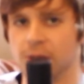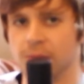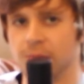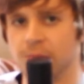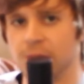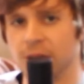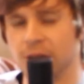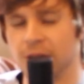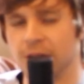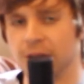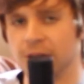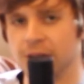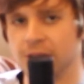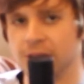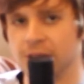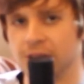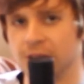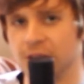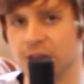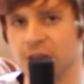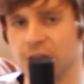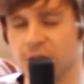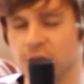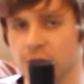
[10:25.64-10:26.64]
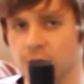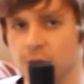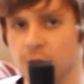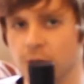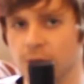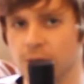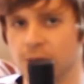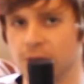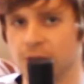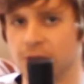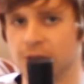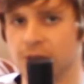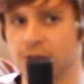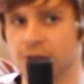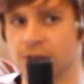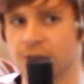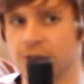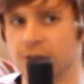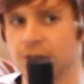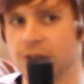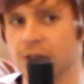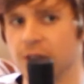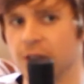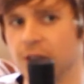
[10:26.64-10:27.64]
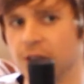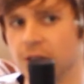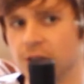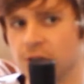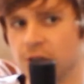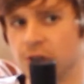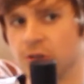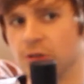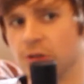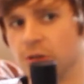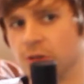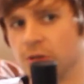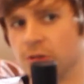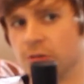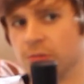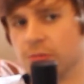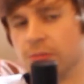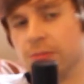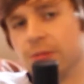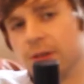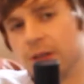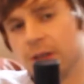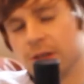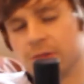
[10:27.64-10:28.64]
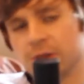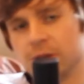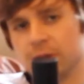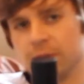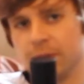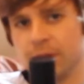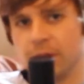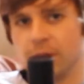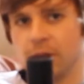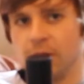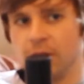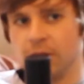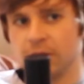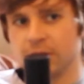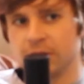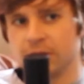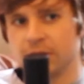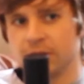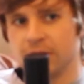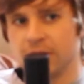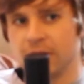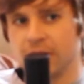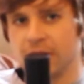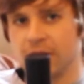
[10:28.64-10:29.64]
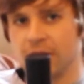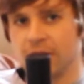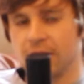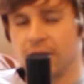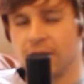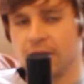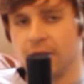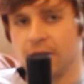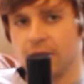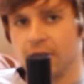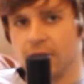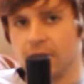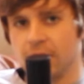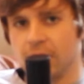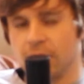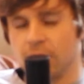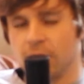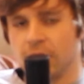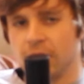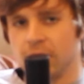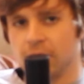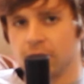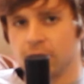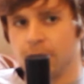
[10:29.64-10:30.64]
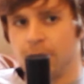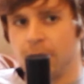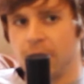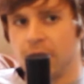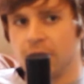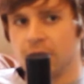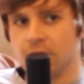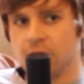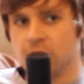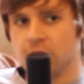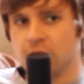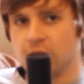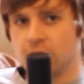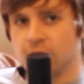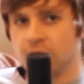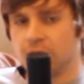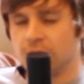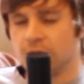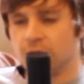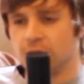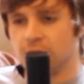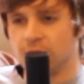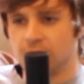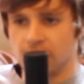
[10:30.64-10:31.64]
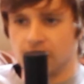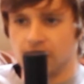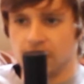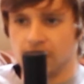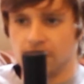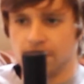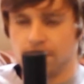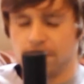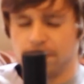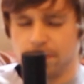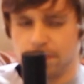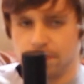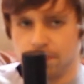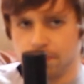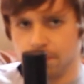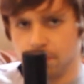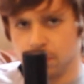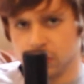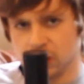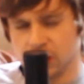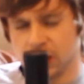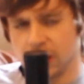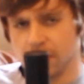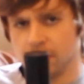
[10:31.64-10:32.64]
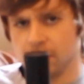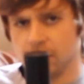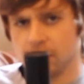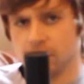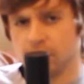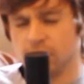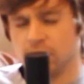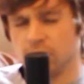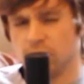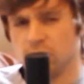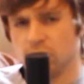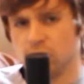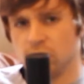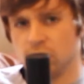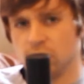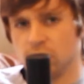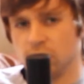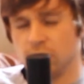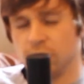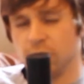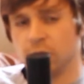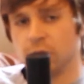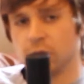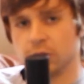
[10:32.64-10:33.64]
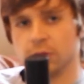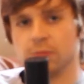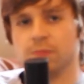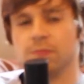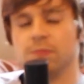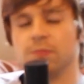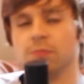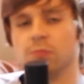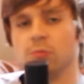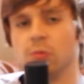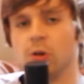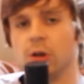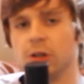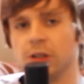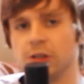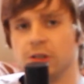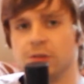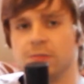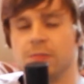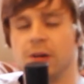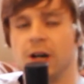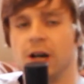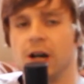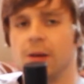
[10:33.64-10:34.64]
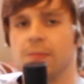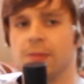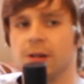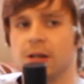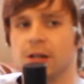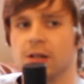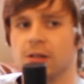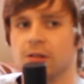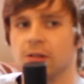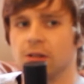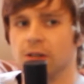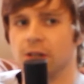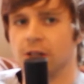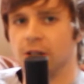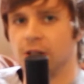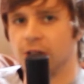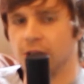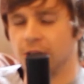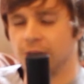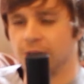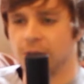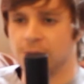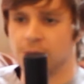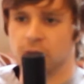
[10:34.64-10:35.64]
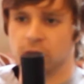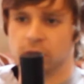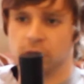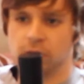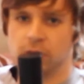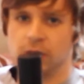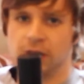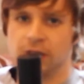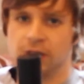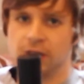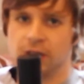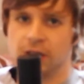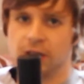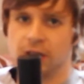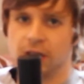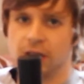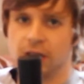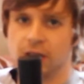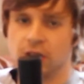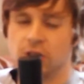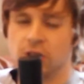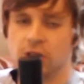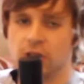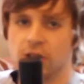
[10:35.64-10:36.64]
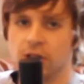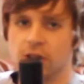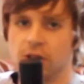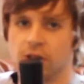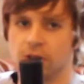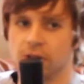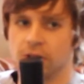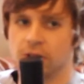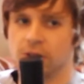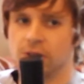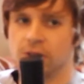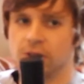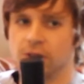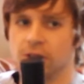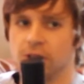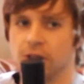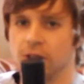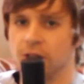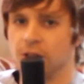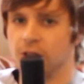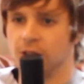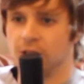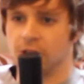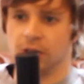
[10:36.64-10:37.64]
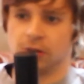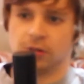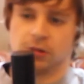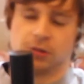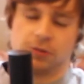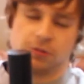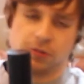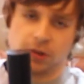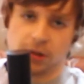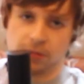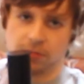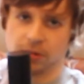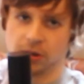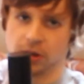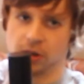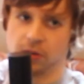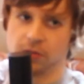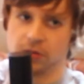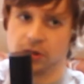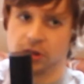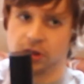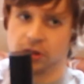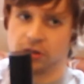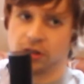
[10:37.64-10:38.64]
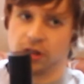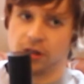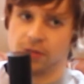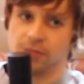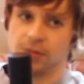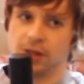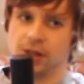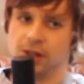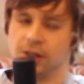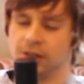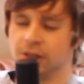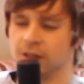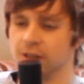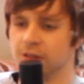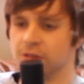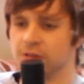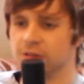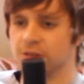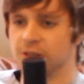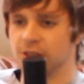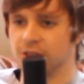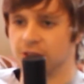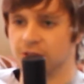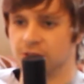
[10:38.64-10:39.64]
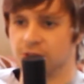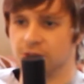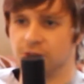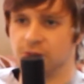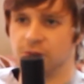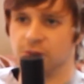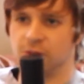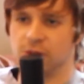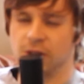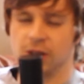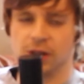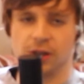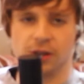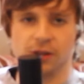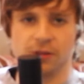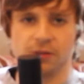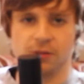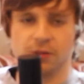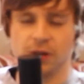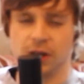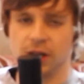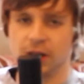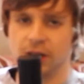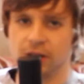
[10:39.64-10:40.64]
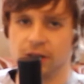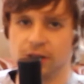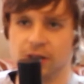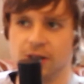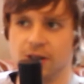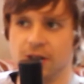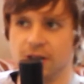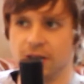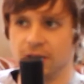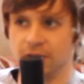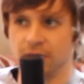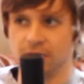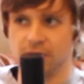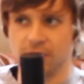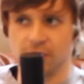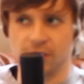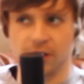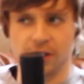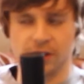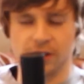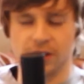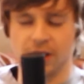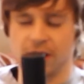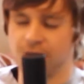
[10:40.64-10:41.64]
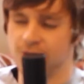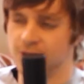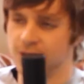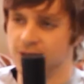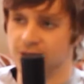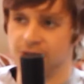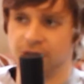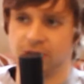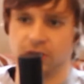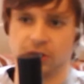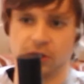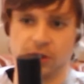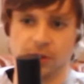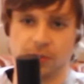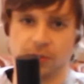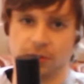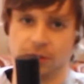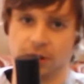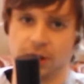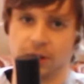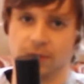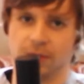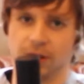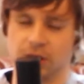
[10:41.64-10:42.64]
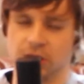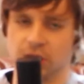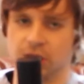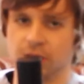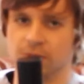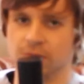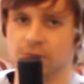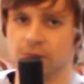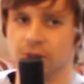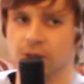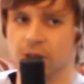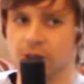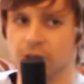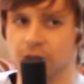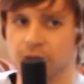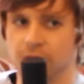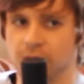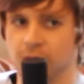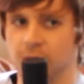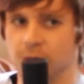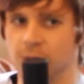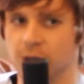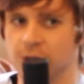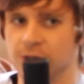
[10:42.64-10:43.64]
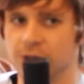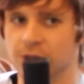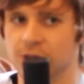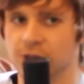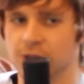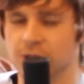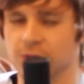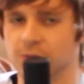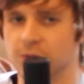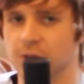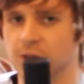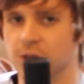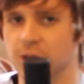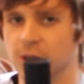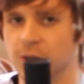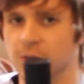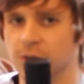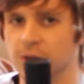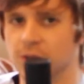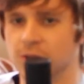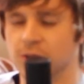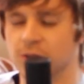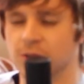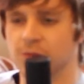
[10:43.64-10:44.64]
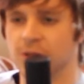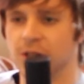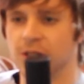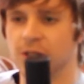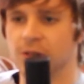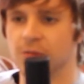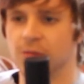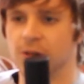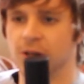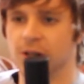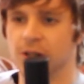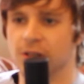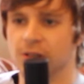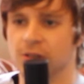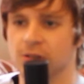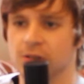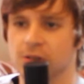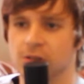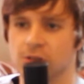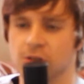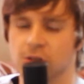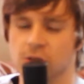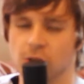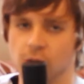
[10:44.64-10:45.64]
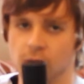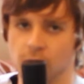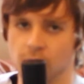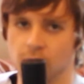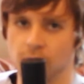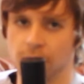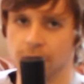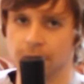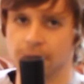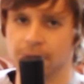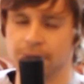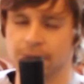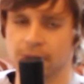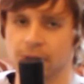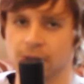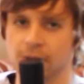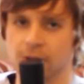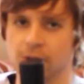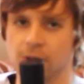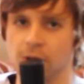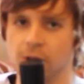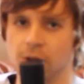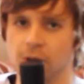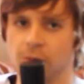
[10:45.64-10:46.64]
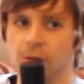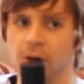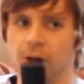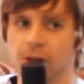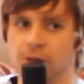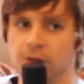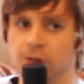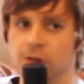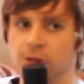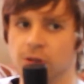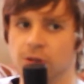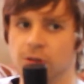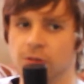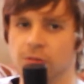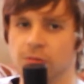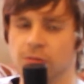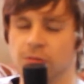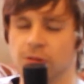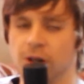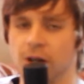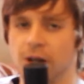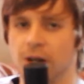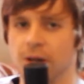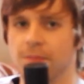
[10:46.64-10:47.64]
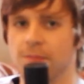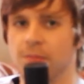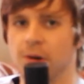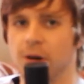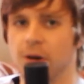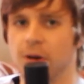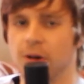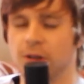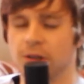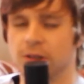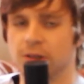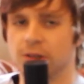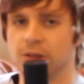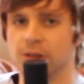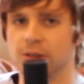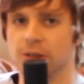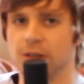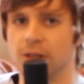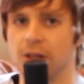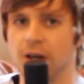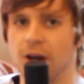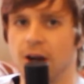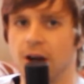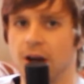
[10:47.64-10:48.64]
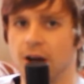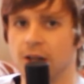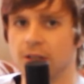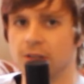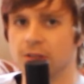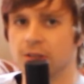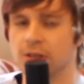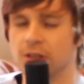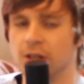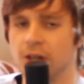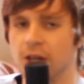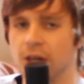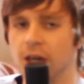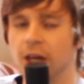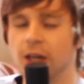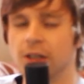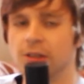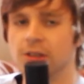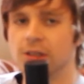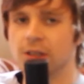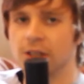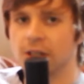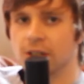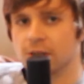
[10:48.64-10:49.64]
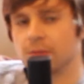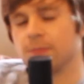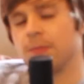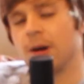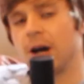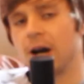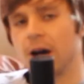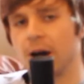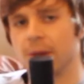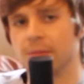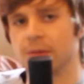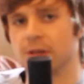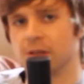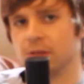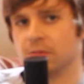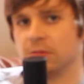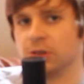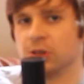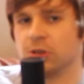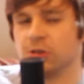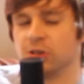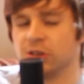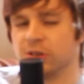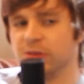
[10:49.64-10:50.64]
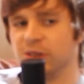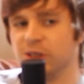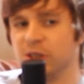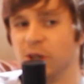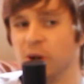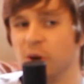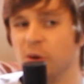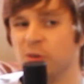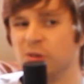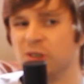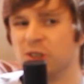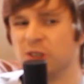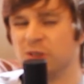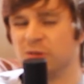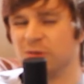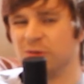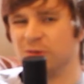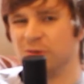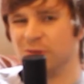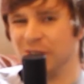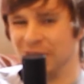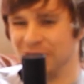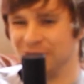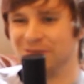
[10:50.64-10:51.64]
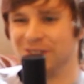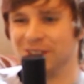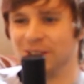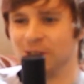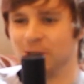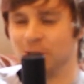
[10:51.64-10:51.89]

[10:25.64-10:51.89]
plates and equipment. So, this was because that when I was benching the 7-foot 1-inch barbell, if I put 20 kg on it, it would flip over, do you know what I mean? I just had this feeling and thought that, well, I need to upgrade my gym from 1-inch stuff to 2-inch stuff anyways. So what I've done, I bought that ATX barbell, which cost me 250